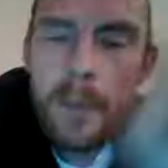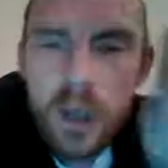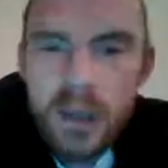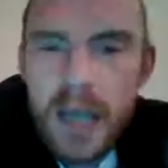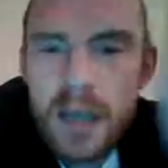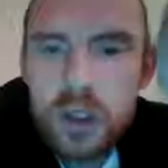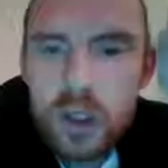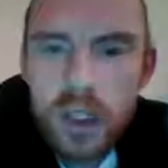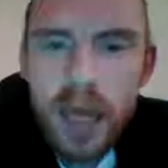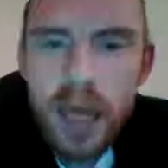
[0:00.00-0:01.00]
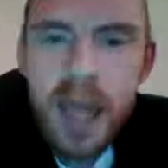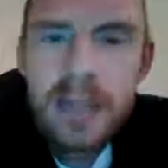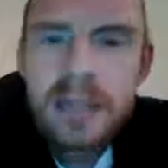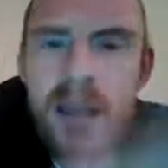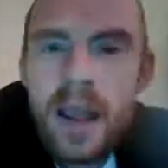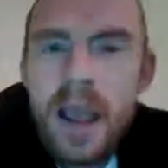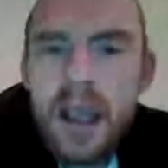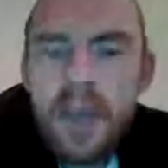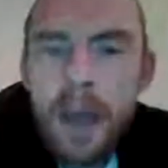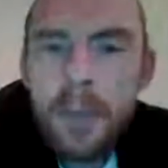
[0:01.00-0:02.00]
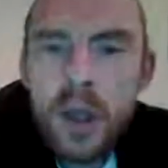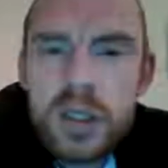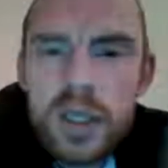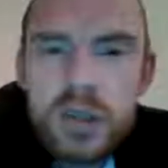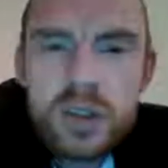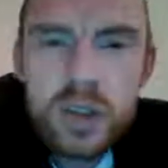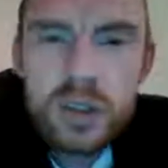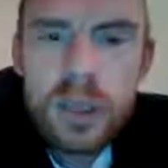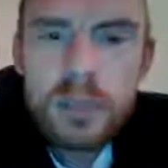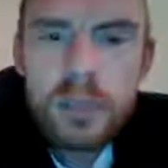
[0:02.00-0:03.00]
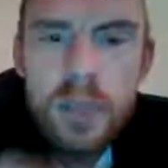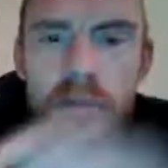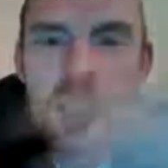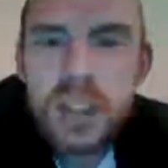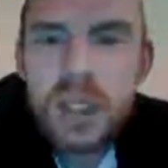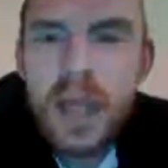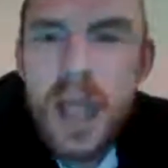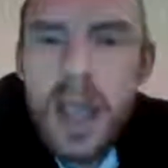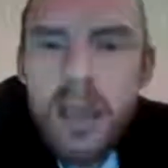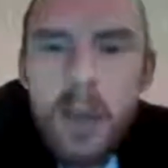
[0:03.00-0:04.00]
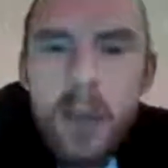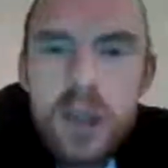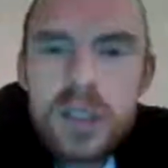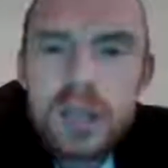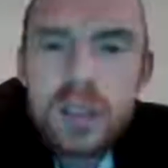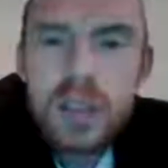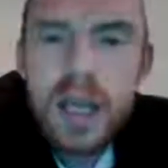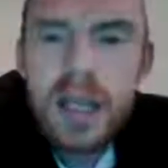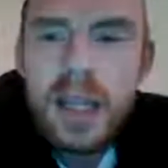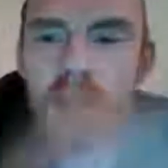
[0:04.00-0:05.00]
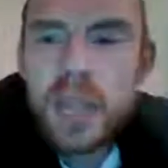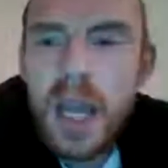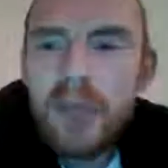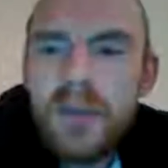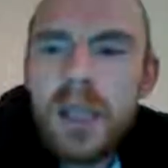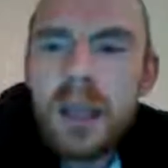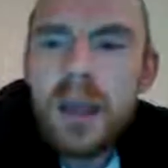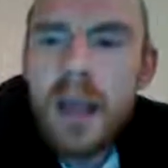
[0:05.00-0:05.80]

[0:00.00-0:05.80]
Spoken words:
has just had cancer, that person has just had depression, that person has just had HIV,